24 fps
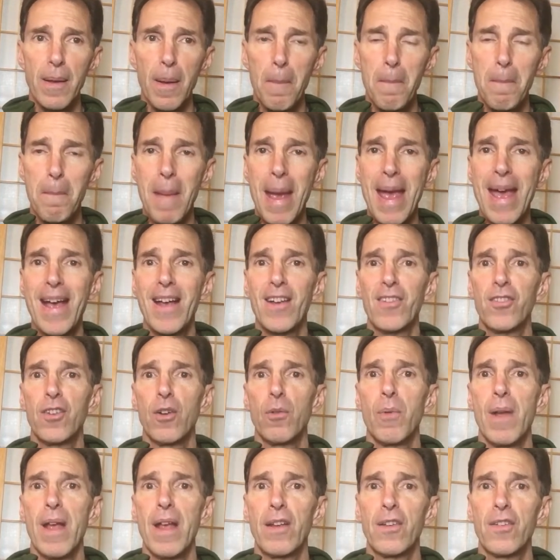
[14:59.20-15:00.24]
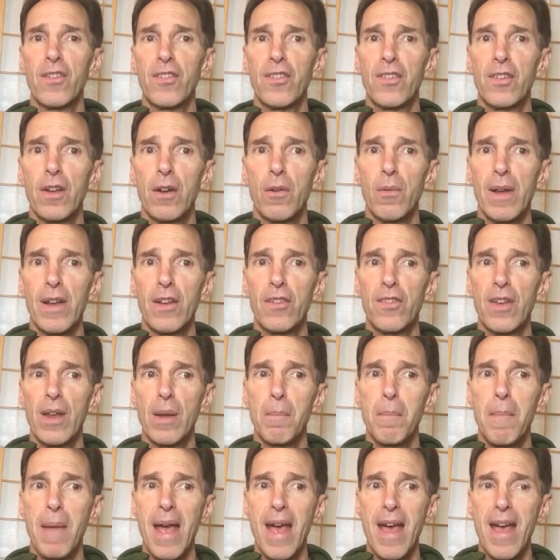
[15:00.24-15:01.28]
mass arrests
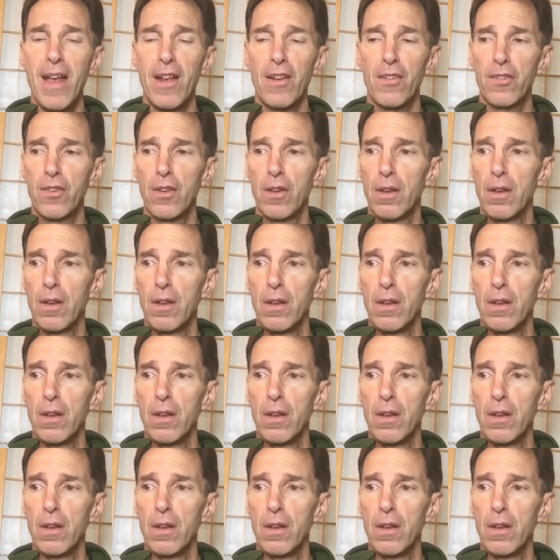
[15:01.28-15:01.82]
en masse.